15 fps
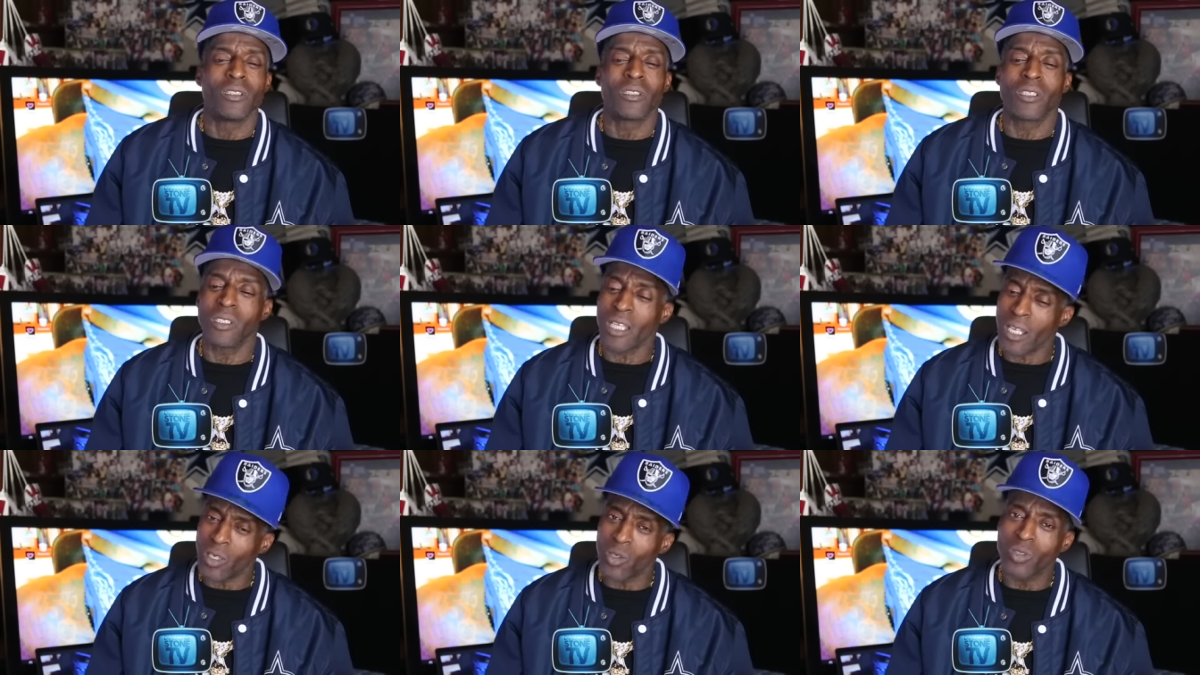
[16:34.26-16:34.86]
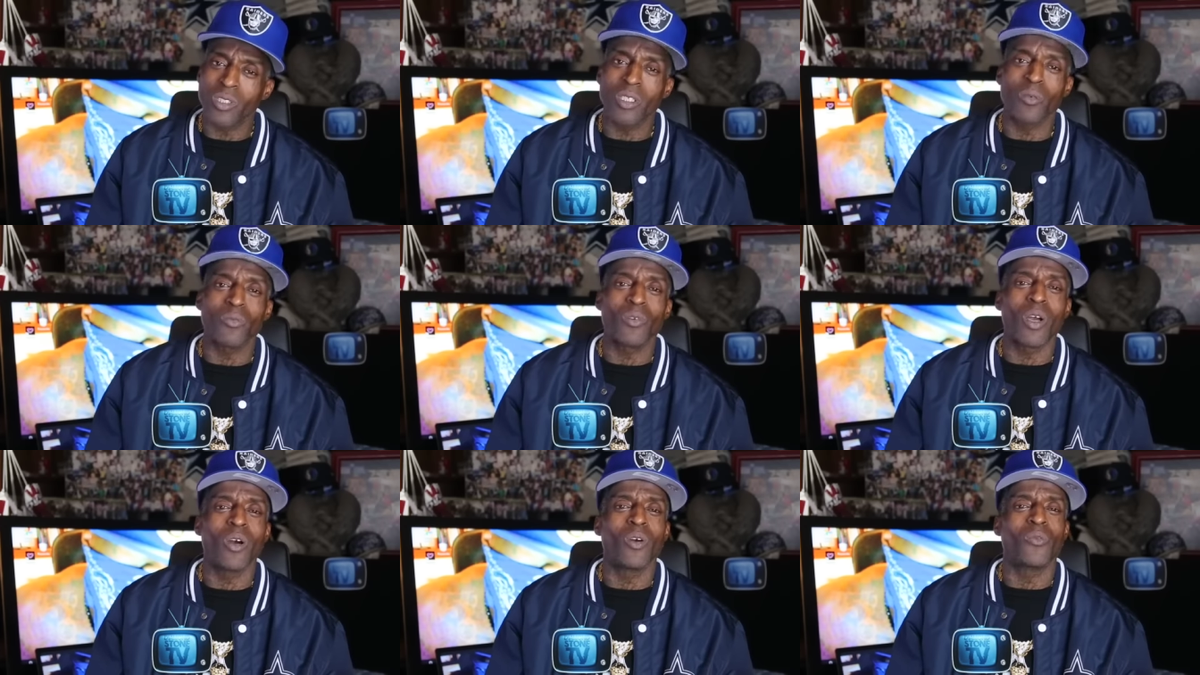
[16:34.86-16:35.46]
Cause I know
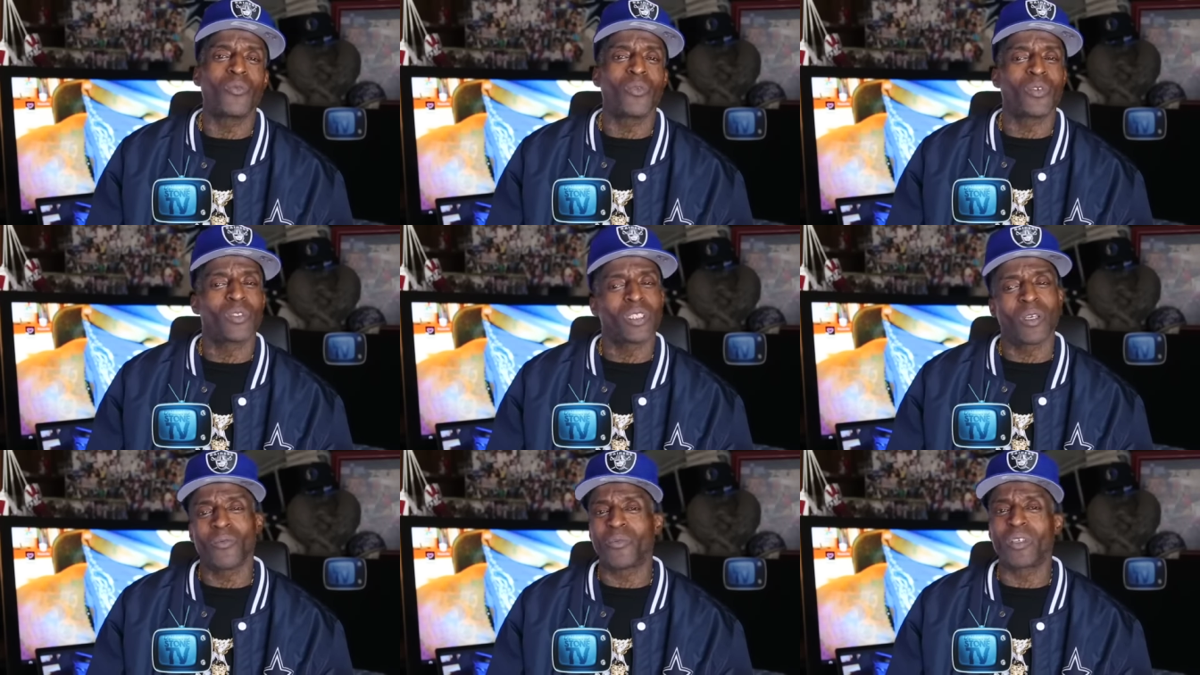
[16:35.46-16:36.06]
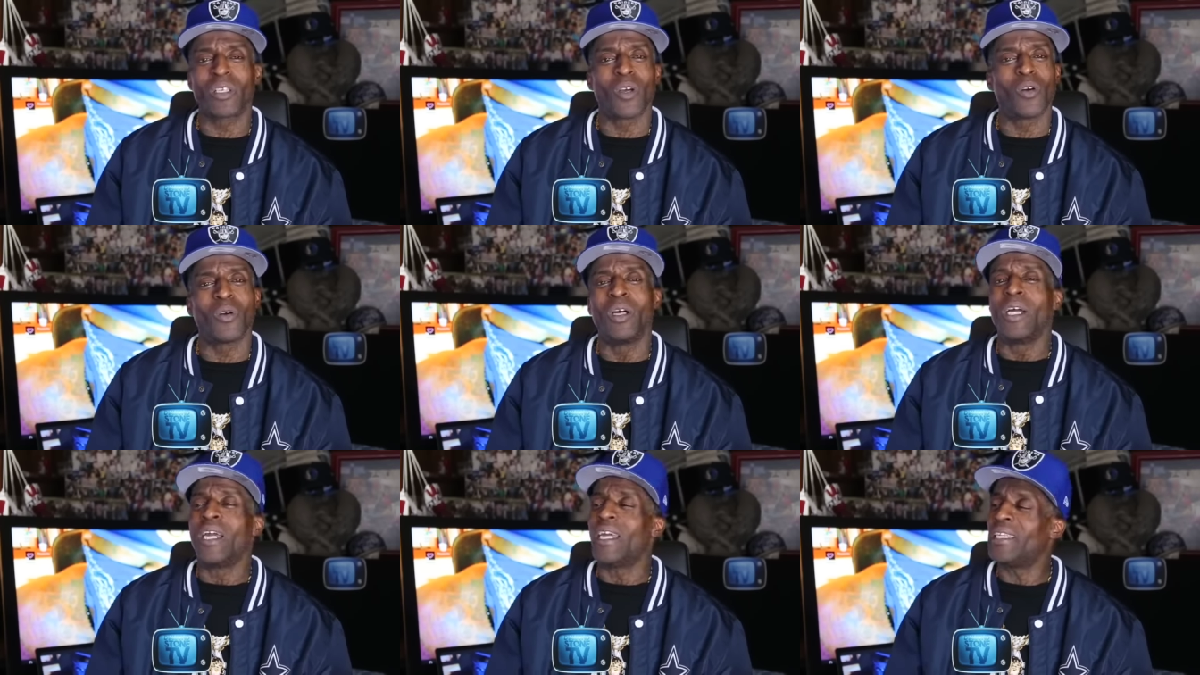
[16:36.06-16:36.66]
something going,